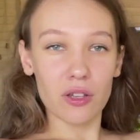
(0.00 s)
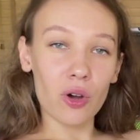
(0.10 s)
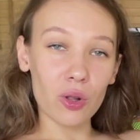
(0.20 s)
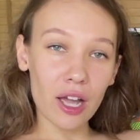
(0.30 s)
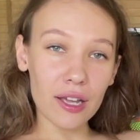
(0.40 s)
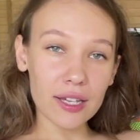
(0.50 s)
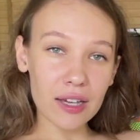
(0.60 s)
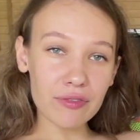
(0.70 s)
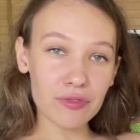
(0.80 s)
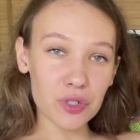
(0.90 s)
all I
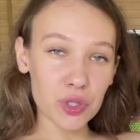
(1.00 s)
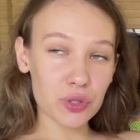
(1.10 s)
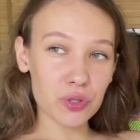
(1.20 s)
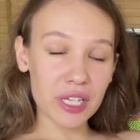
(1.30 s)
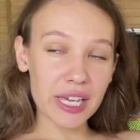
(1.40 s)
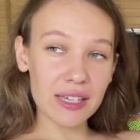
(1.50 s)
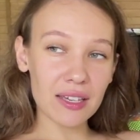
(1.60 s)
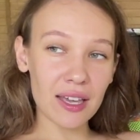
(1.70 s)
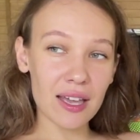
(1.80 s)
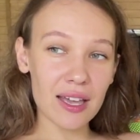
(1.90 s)
have for you
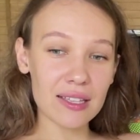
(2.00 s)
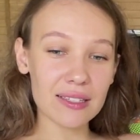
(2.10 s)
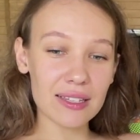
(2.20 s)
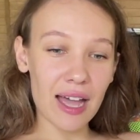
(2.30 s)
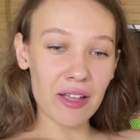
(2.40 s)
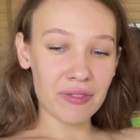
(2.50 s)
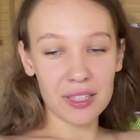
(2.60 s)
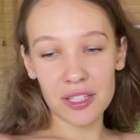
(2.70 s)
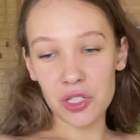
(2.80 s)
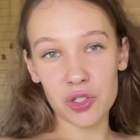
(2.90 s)
today, and I
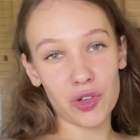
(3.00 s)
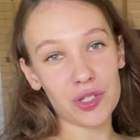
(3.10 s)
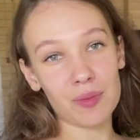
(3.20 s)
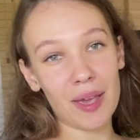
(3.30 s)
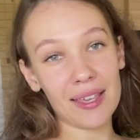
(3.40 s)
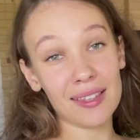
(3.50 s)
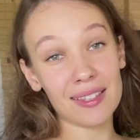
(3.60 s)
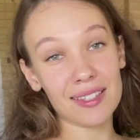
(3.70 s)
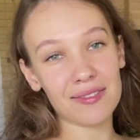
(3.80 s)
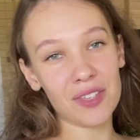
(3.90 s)
really enjoyed making
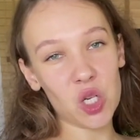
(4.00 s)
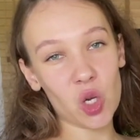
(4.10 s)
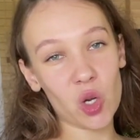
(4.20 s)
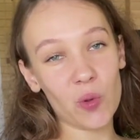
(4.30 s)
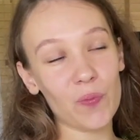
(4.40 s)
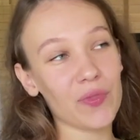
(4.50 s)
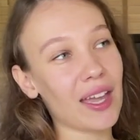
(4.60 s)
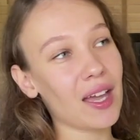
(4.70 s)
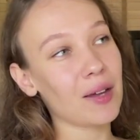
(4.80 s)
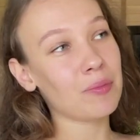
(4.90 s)
this video.
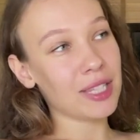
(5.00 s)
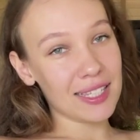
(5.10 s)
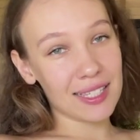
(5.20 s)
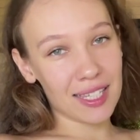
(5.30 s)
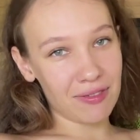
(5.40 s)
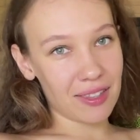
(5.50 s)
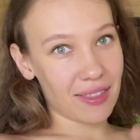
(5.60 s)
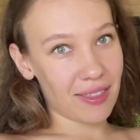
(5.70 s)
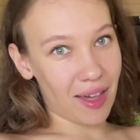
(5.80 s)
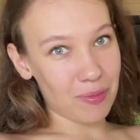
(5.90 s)
Please give it a
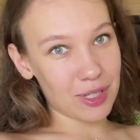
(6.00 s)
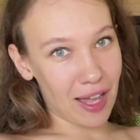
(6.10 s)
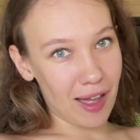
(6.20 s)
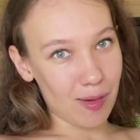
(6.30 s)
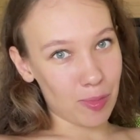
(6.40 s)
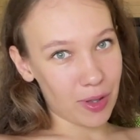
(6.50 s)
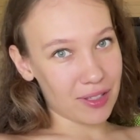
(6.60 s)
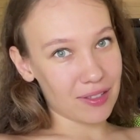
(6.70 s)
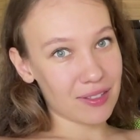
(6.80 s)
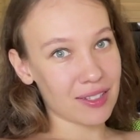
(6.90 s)
thumbs up
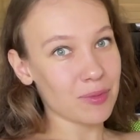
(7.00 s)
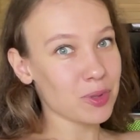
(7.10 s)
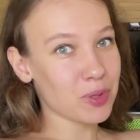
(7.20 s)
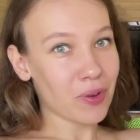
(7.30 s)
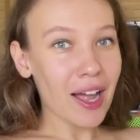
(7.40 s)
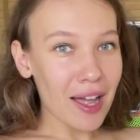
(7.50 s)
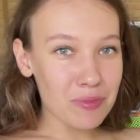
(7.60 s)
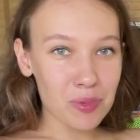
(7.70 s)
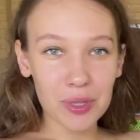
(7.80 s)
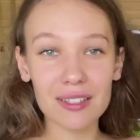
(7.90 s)
and
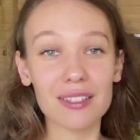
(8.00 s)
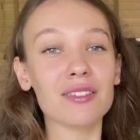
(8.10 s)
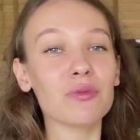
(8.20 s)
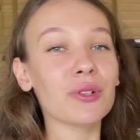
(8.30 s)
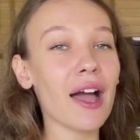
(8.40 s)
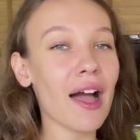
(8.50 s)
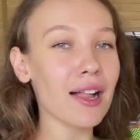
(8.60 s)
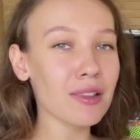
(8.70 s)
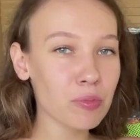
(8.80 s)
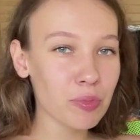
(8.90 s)
subscribe because it will
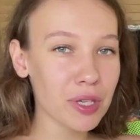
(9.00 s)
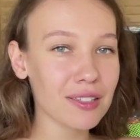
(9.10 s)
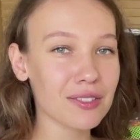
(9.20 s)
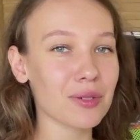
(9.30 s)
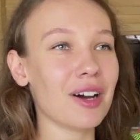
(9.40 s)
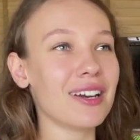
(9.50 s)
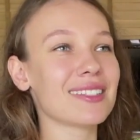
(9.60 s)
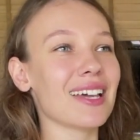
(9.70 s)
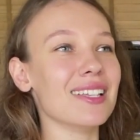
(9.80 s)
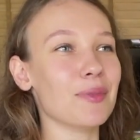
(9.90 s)
help me to
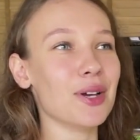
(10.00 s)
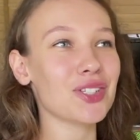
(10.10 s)
monetize my